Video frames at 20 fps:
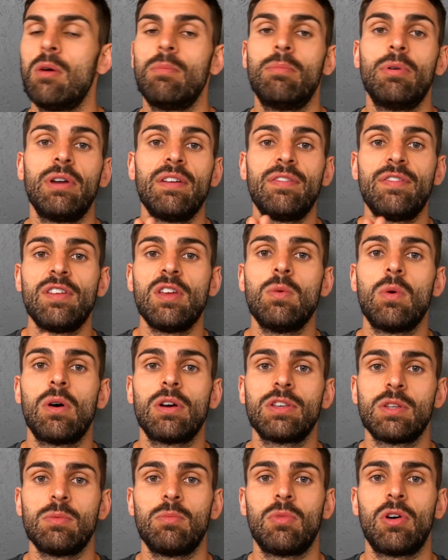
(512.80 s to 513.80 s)
but if you are
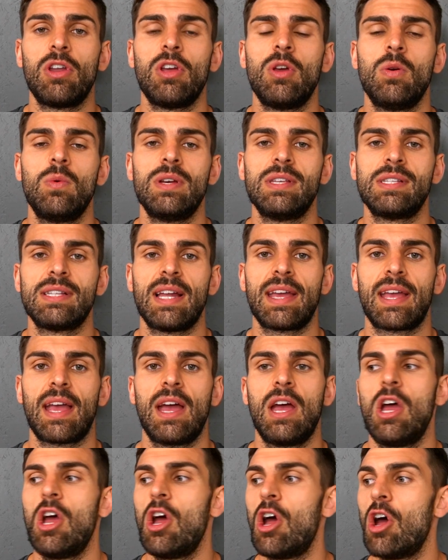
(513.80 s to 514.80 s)
someone who is like
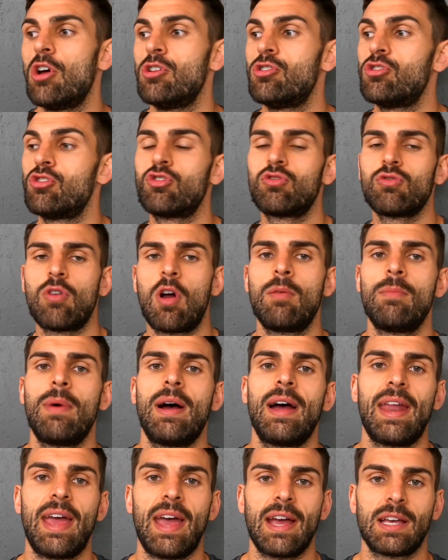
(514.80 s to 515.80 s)
a
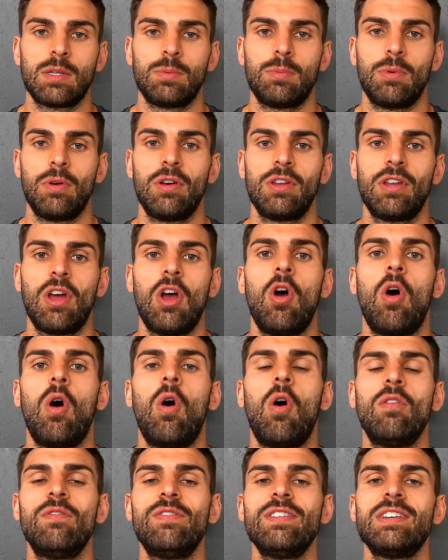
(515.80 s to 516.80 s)
strongman expert,
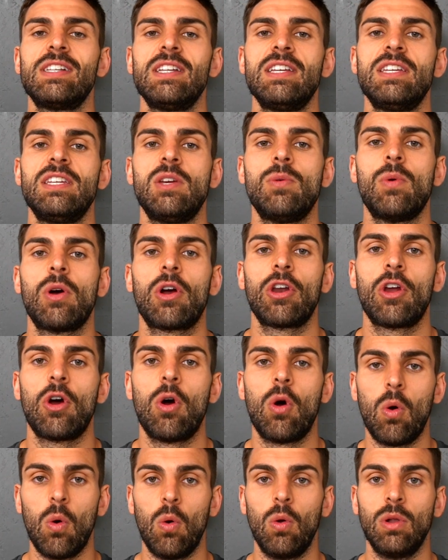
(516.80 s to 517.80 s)
obviously you are going to
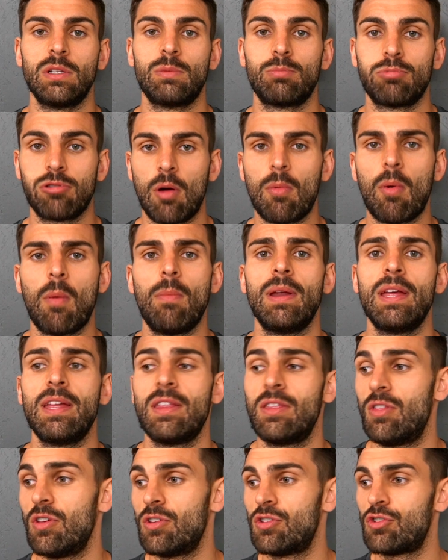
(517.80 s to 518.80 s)
hold probably
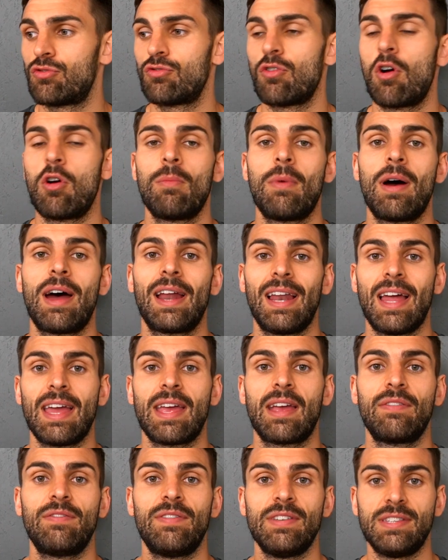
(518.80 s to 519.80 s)
the
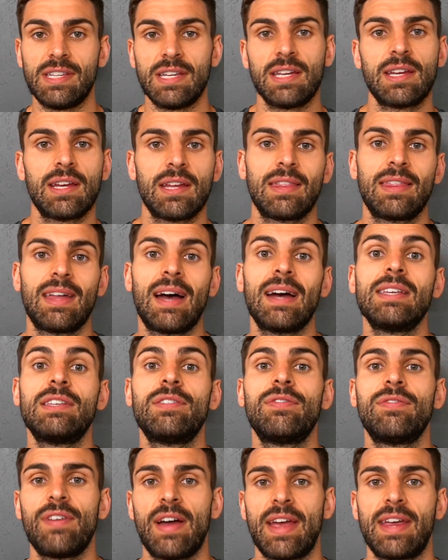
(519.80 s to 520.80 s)
strongman-like physique. That is
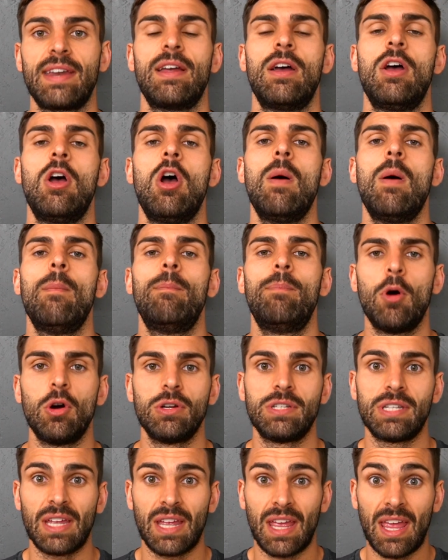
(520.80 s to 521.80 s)
fine.
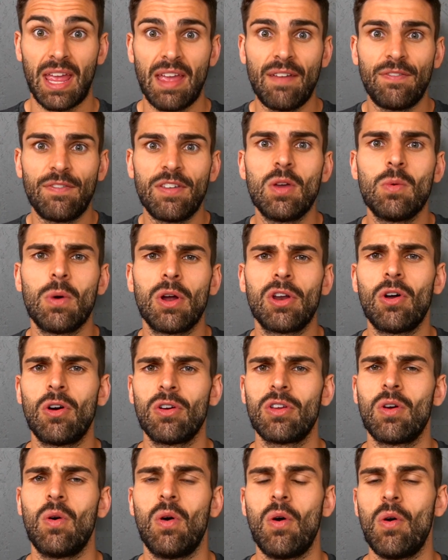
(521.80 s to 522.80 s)
But if you are
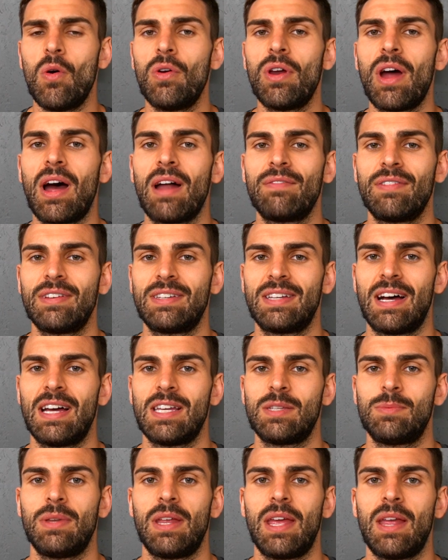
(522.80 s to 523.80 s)
not your own
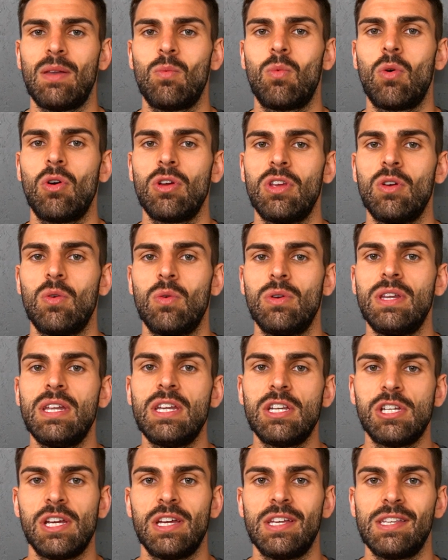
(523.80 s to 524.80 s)
advertisement in what your
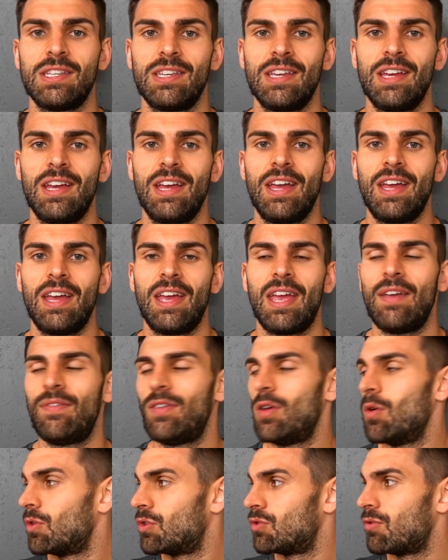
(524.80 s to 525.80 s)
niche is, if
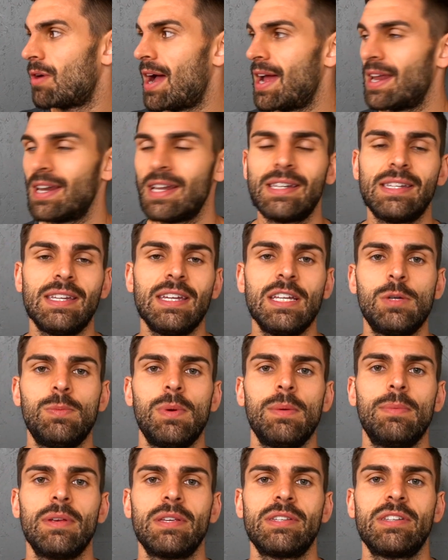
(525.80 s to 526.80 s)
you're trying to teach
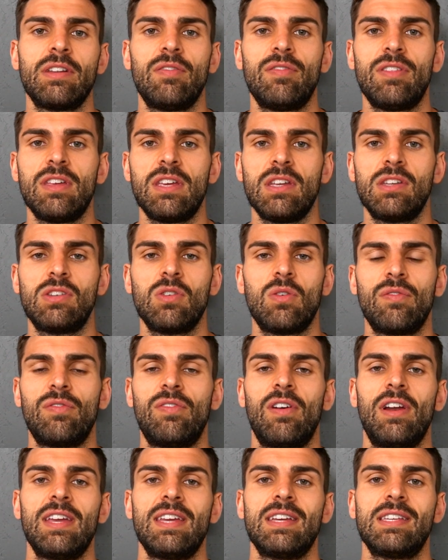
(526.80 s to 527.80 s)
people stuff that you don't
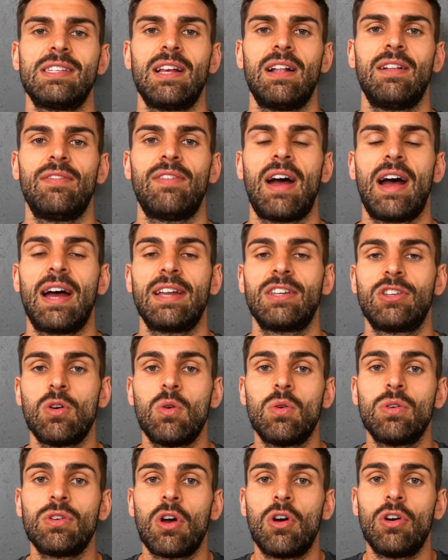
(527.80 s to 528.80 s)
follow yourself, I
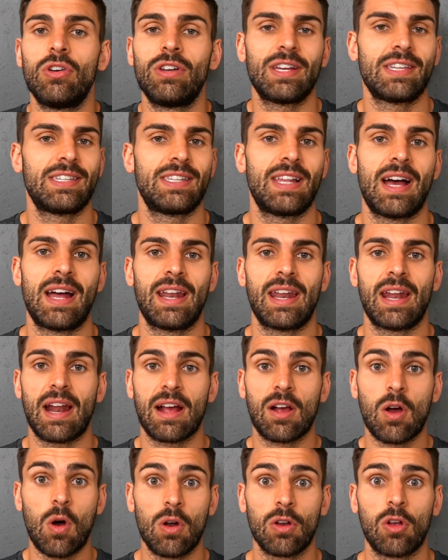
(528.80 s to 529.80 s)
don't understand and I
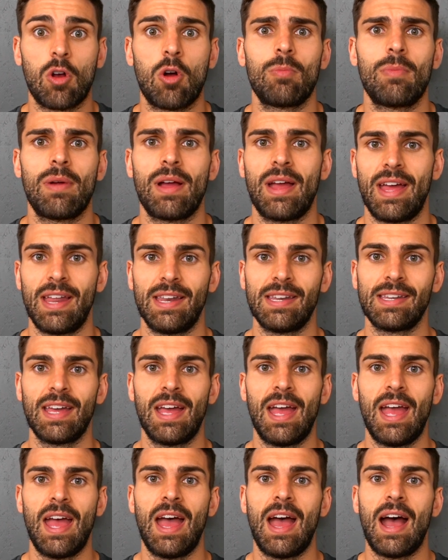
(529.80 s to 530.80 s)
can't comprehend
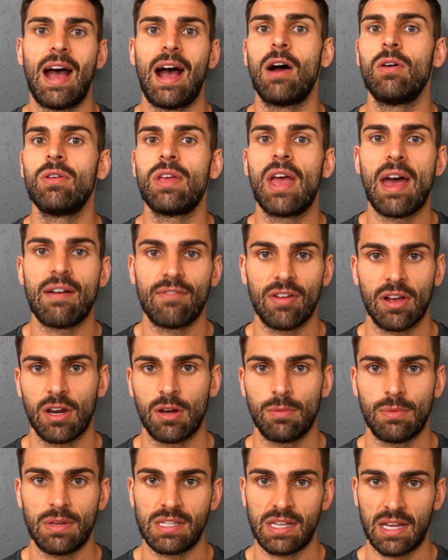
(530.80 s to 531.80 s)
how you're ever going
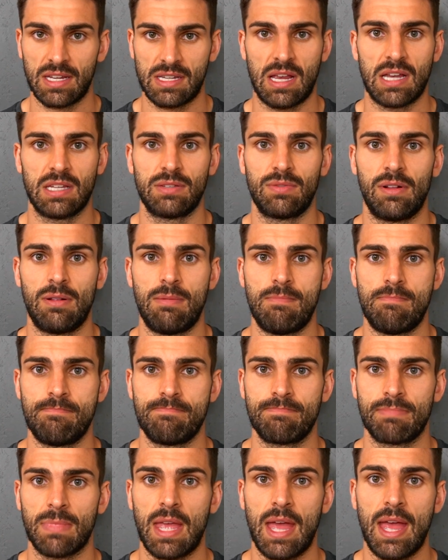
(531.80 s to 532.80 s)
to be successful.
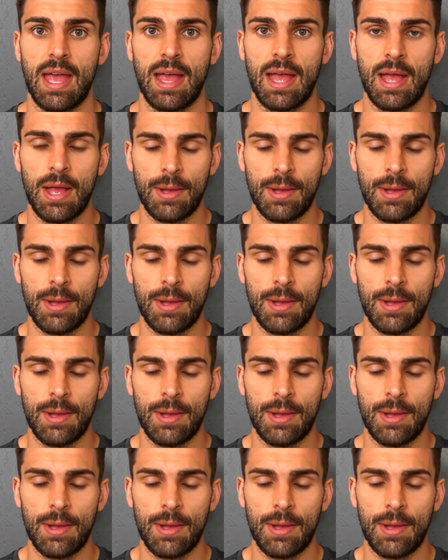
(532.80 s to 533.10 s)
Okay.